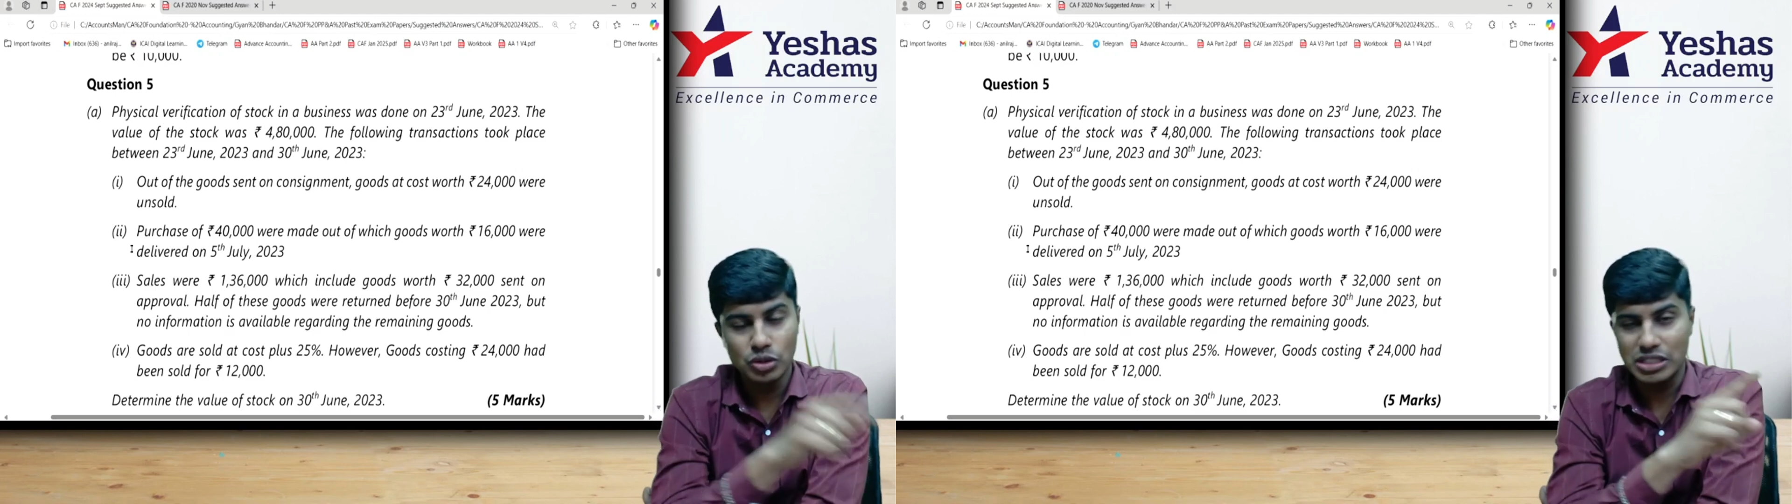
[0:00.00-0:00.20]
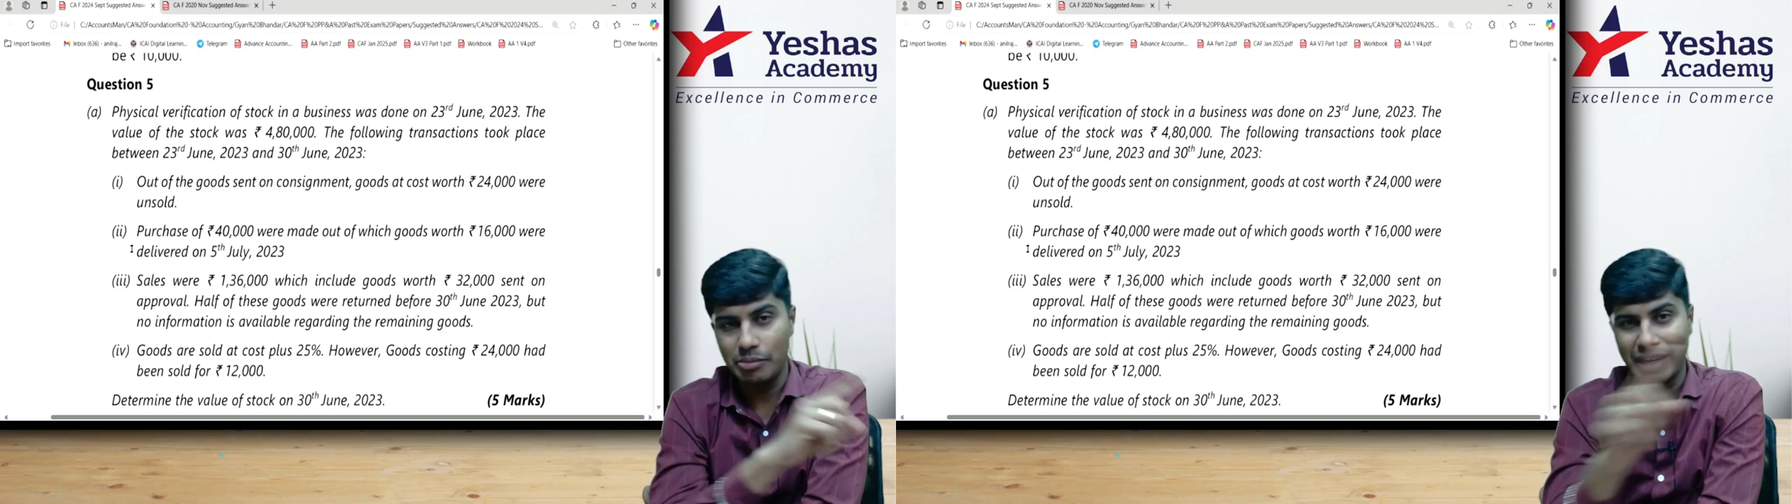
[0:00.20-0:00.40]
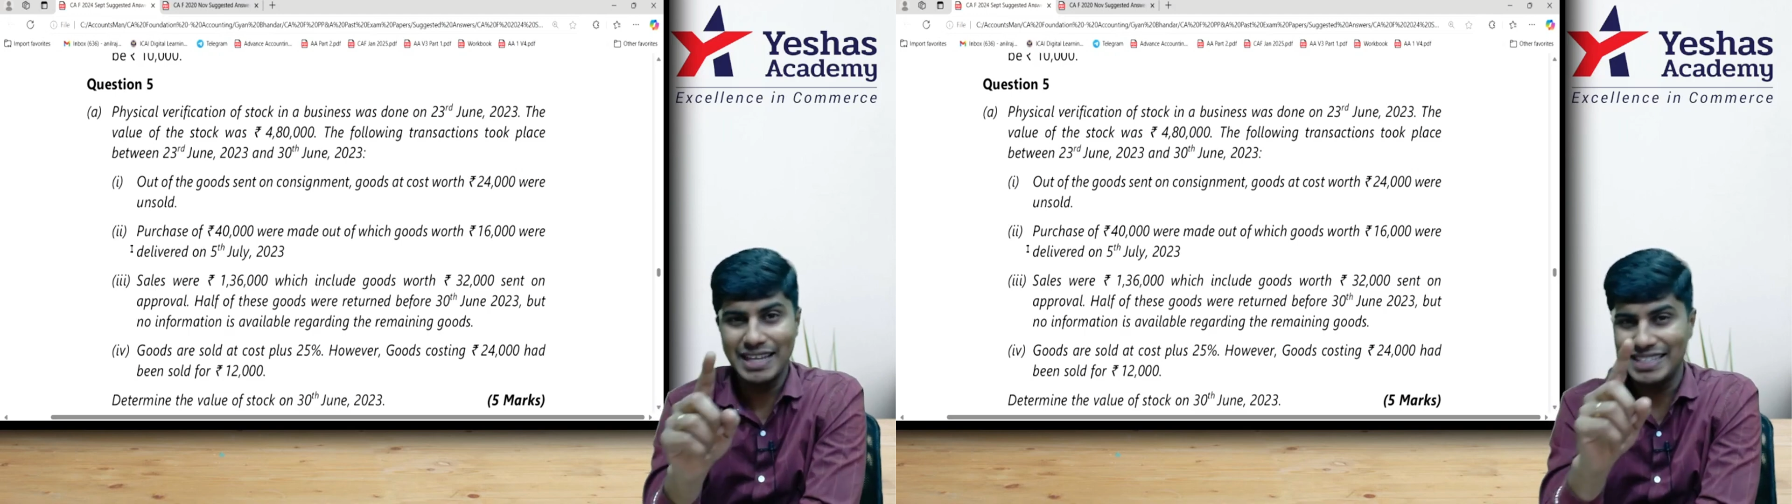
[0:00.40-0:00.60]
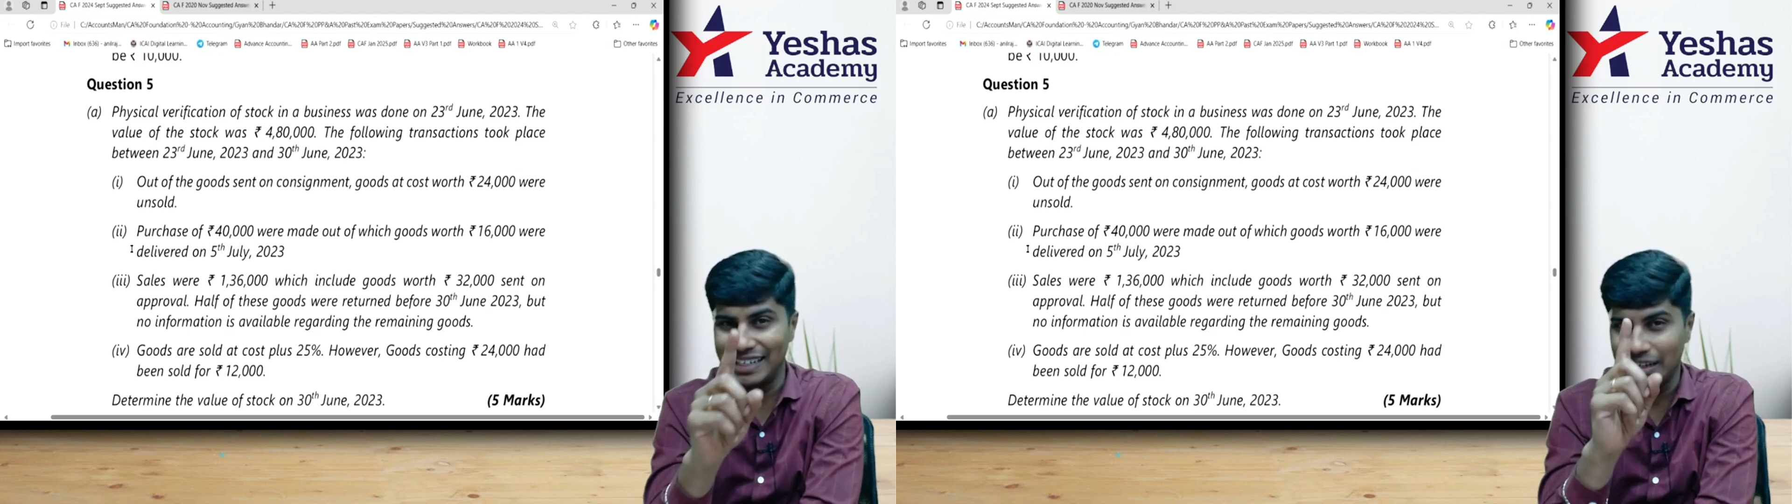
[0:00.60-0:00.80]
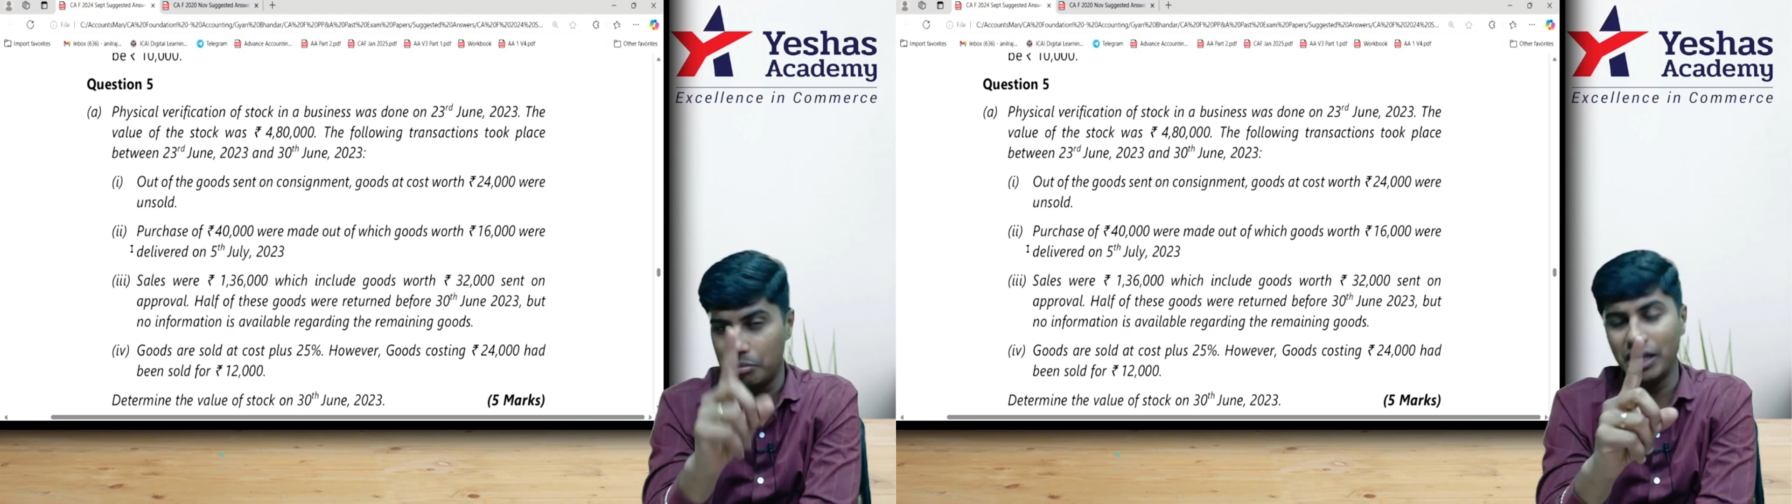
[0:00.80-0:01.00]
To summarize
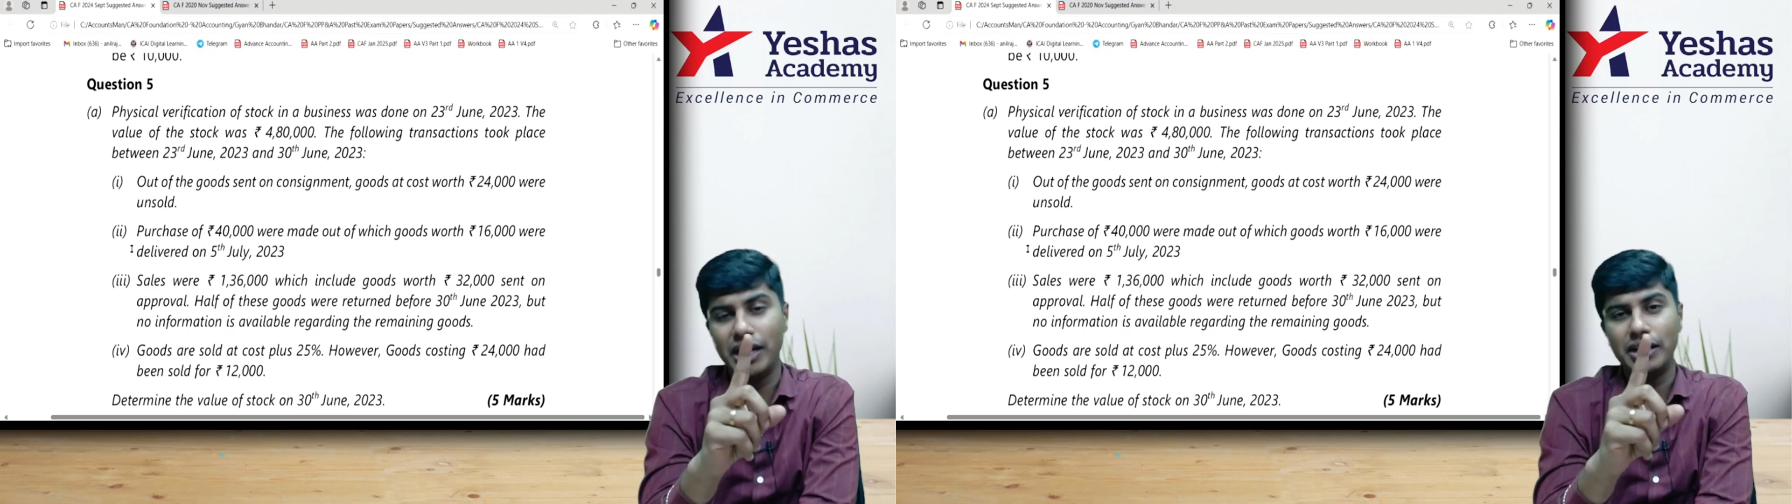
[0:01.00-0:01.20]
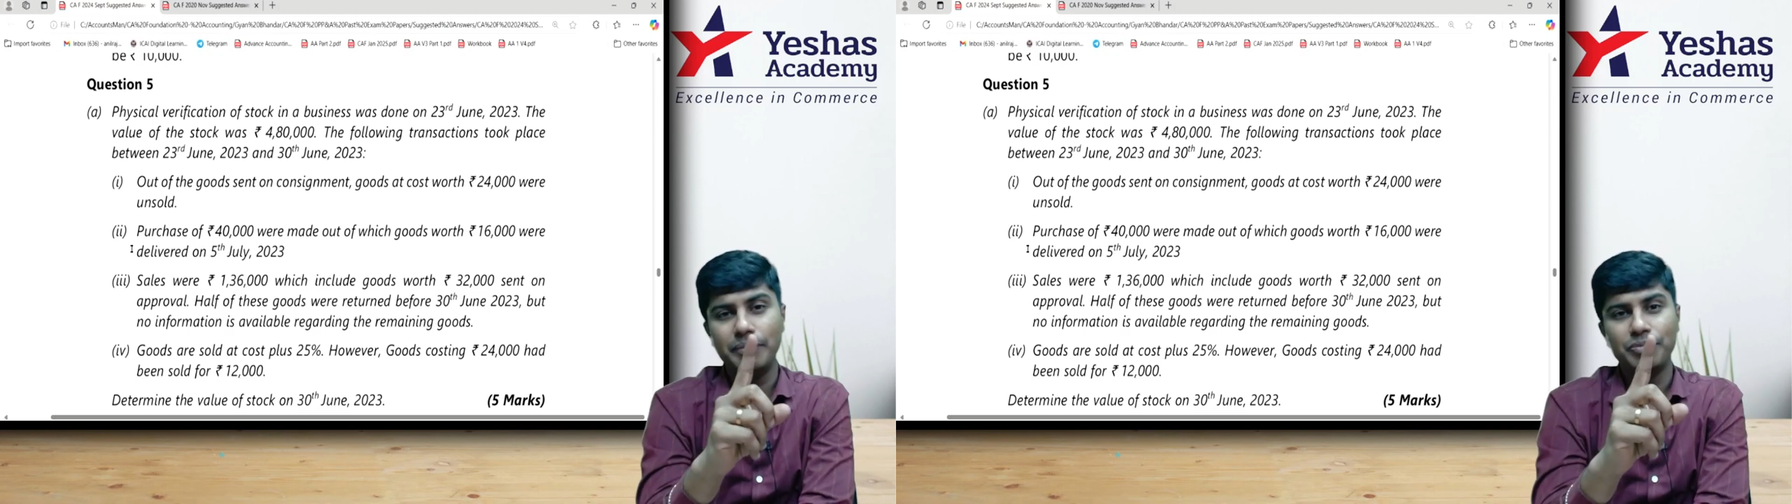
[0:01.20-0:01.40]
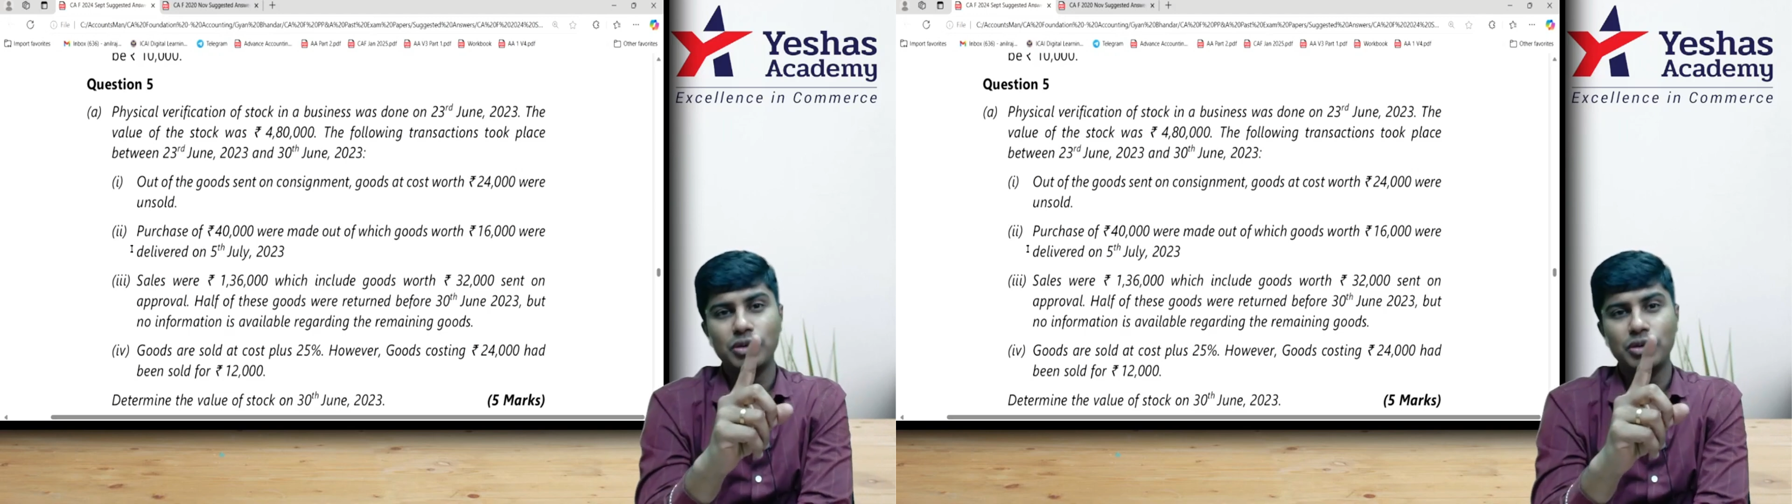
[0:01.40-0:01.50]
it in a minute,